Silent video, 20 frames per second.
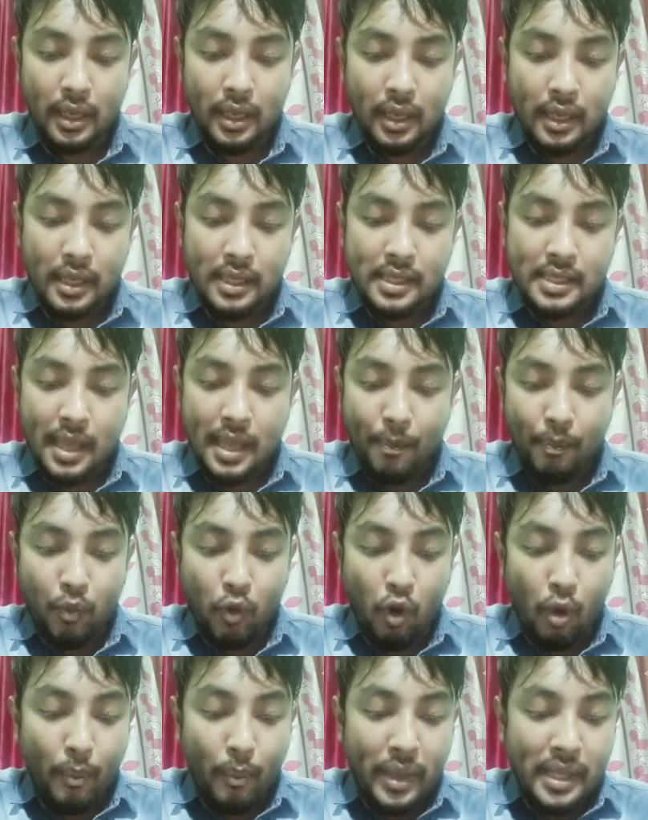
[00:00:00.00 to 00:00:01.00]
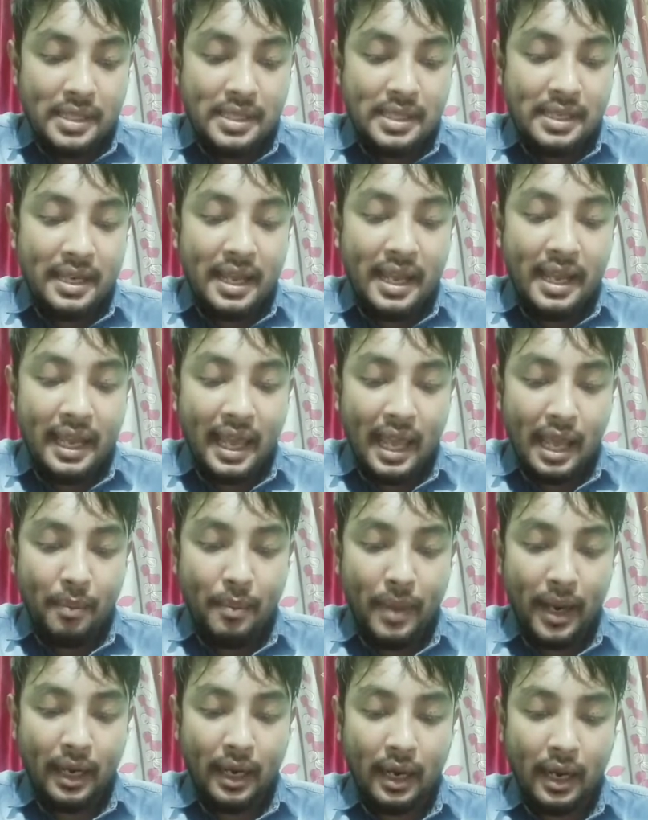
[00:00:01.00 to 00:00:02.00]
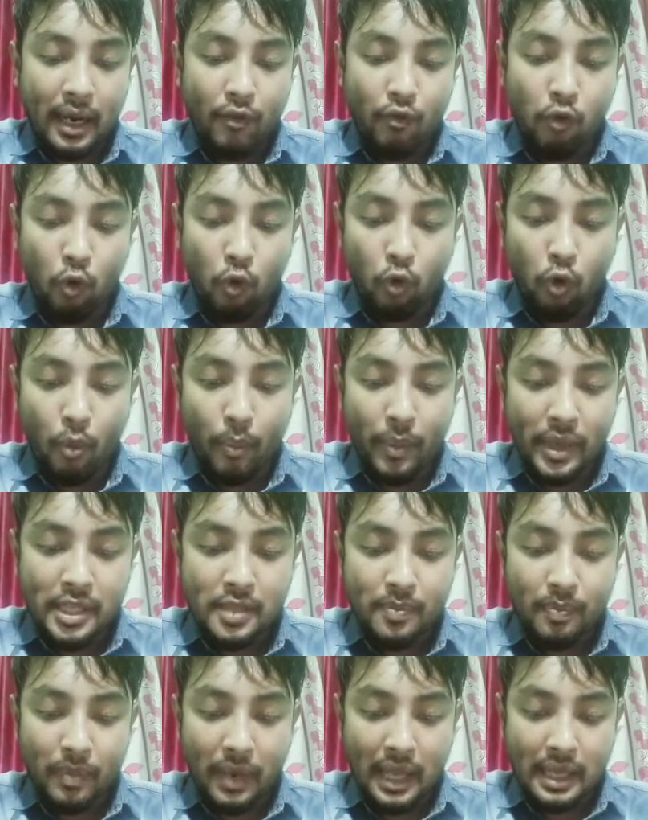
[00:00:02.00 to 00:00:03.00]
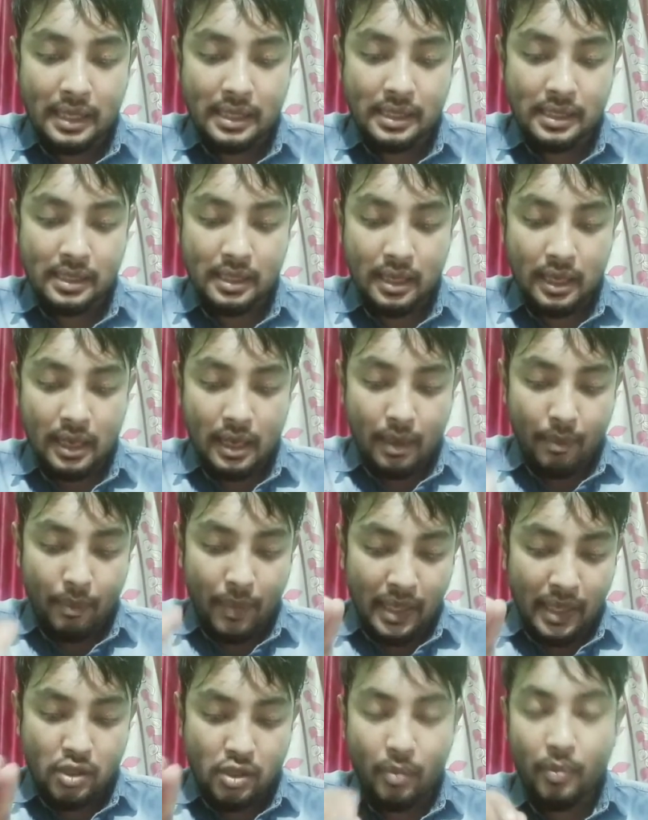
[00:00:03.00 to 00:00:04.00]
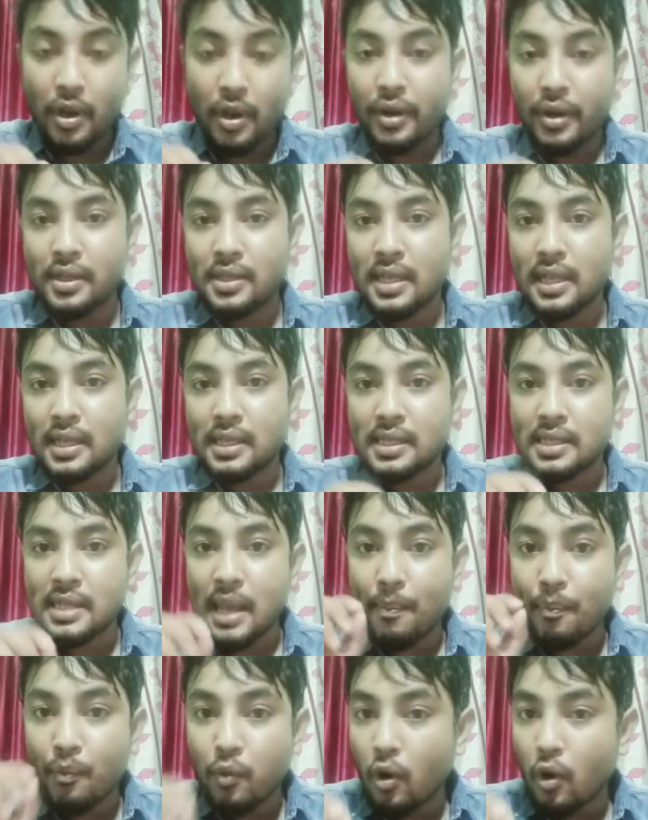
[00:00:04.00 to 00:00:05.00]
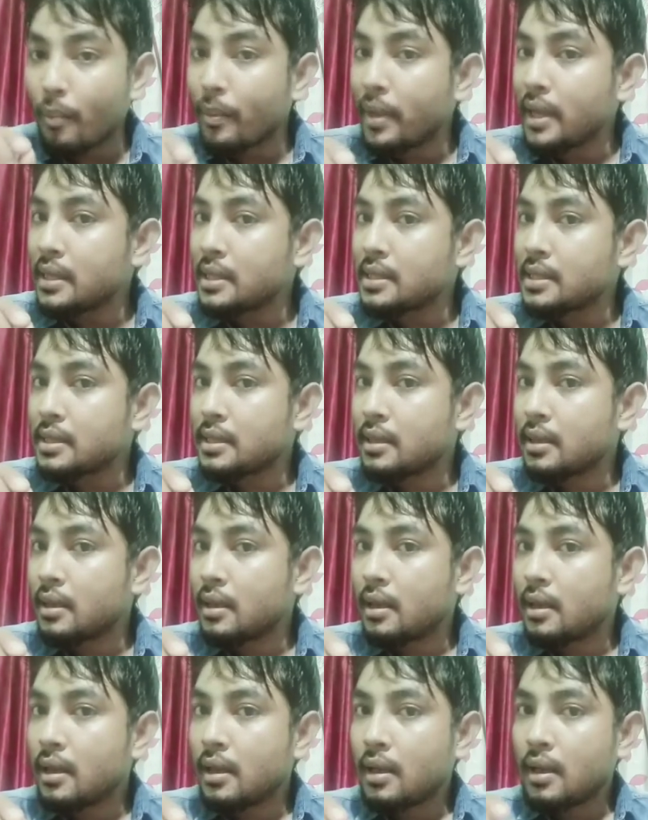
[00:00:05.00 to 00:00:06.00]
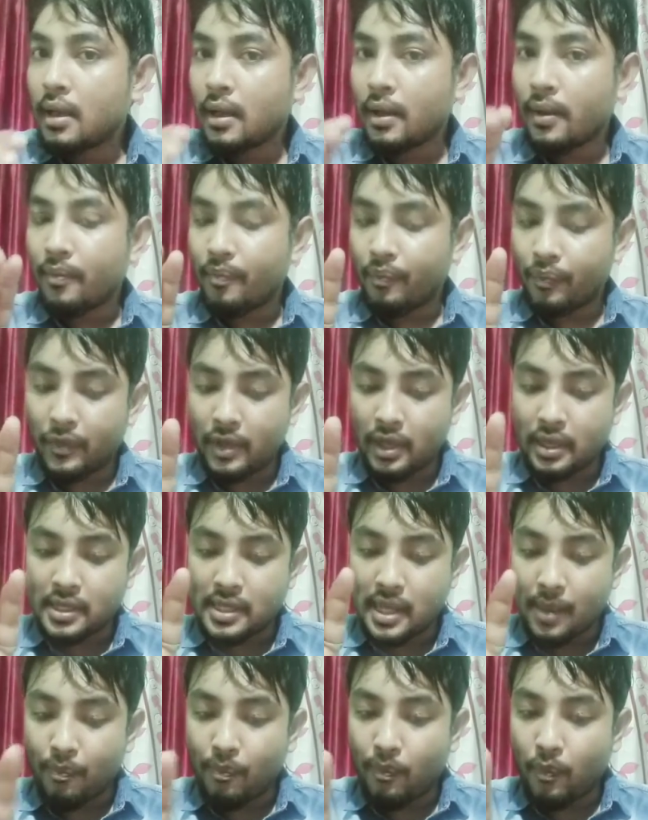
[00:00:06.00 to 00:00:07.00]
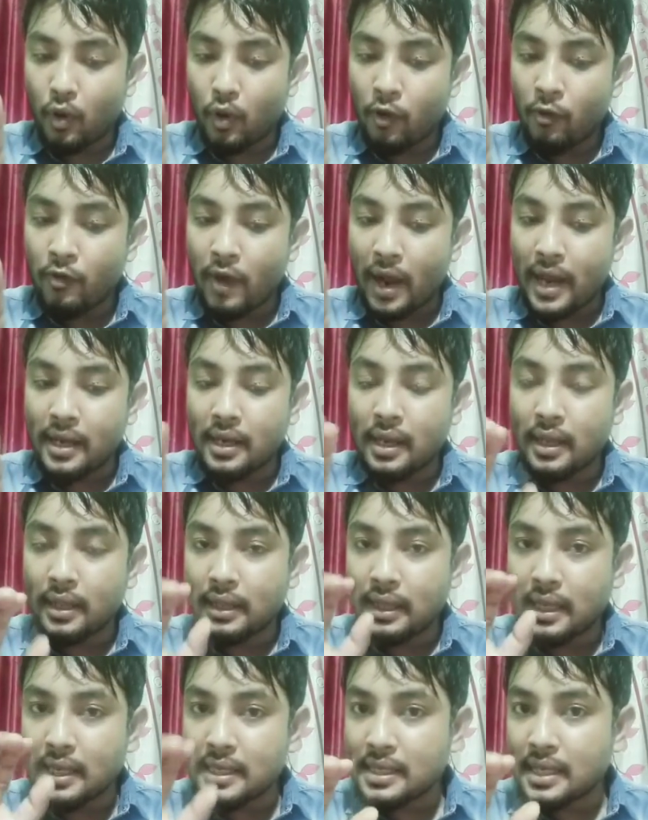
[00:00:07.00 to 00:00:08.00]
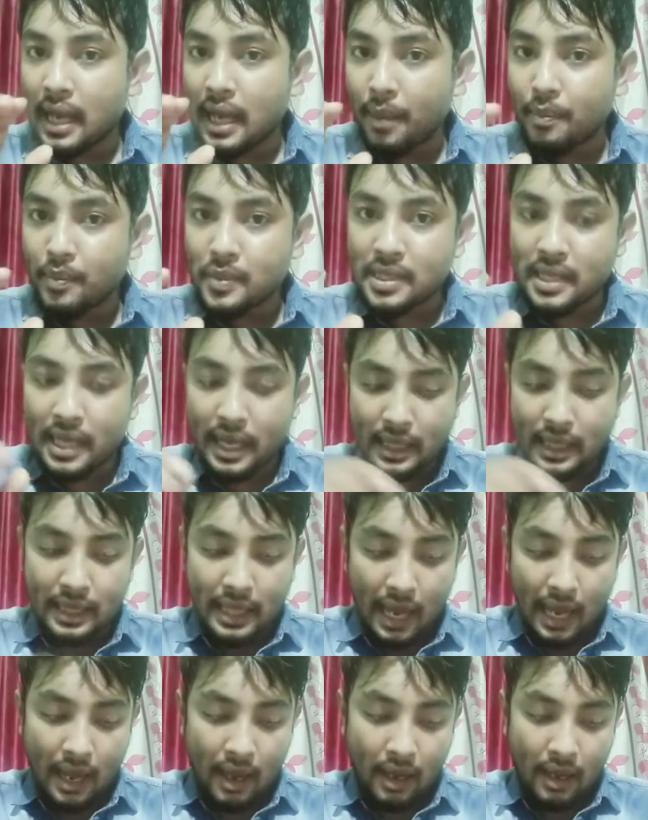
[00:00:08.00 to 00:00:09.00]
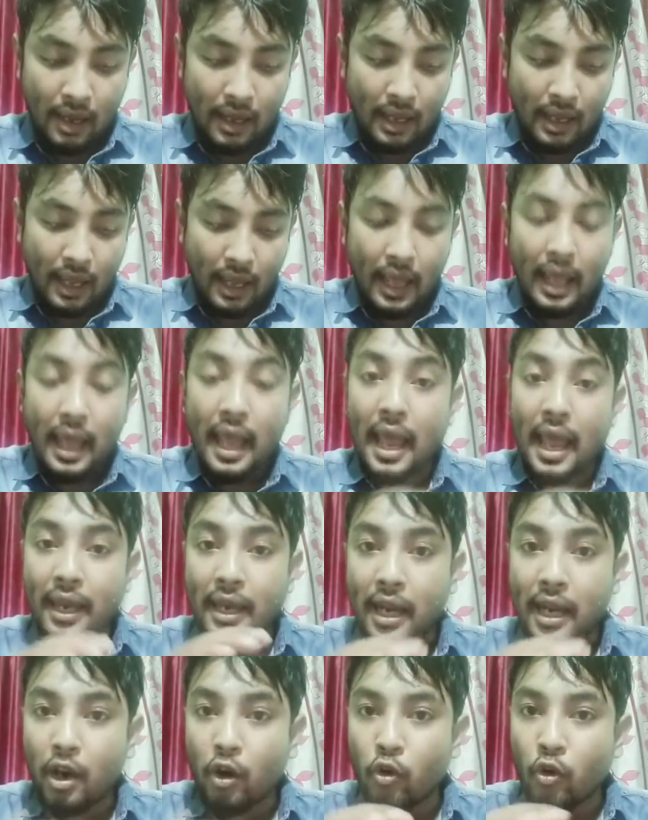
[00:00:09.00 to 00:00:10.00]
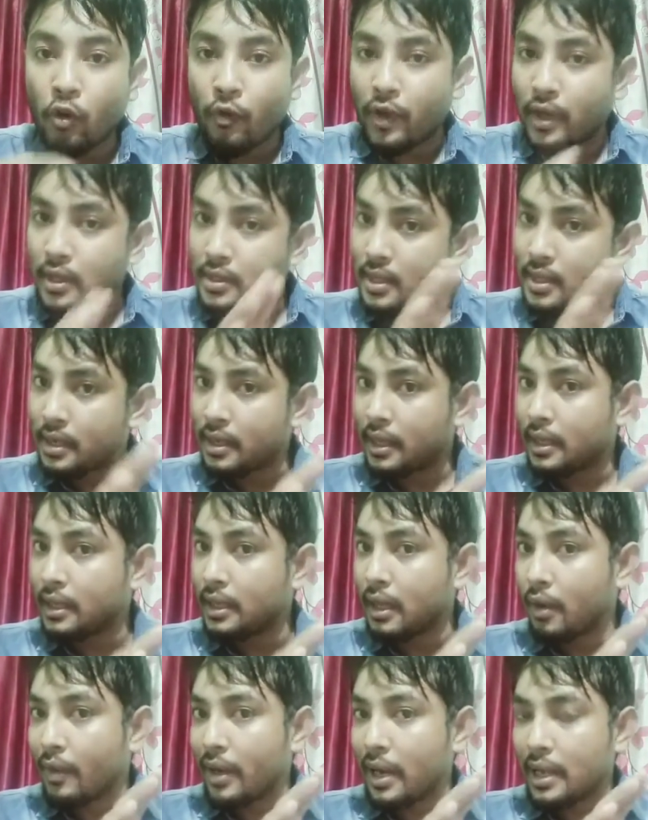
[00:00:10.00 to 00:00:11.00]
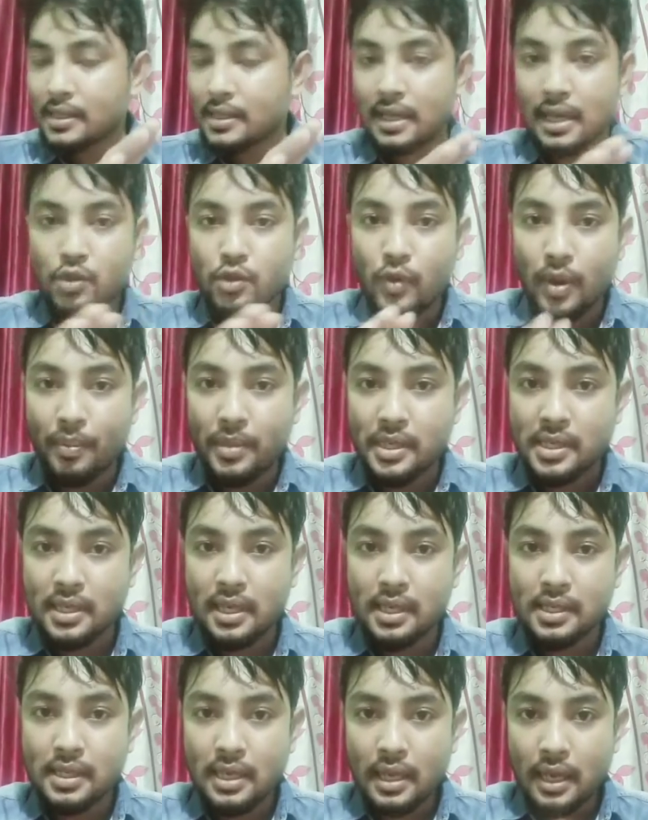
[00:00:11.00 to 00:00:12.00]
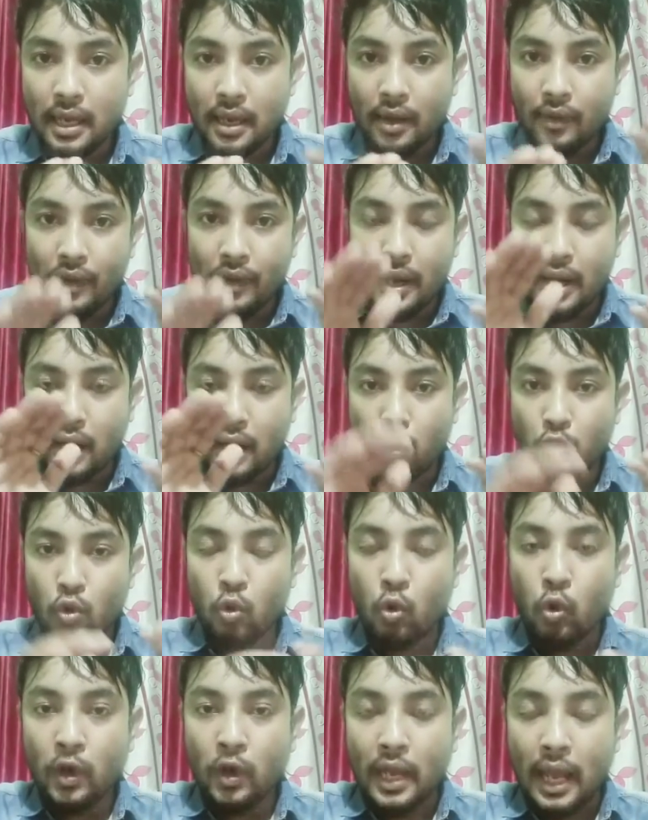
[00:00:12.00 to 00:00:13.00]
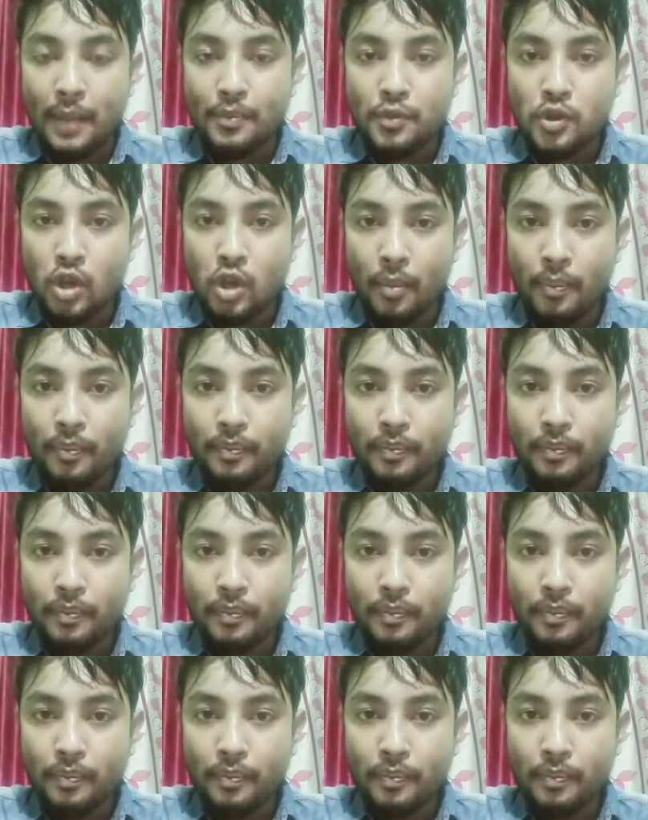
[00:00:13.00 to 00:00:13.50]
Sapro means decaying matter, and photo means plants. Means you have to understand. Sapro means saprophyte. This comes in the heterotrophic. See, in our last class we have discussed there are two types of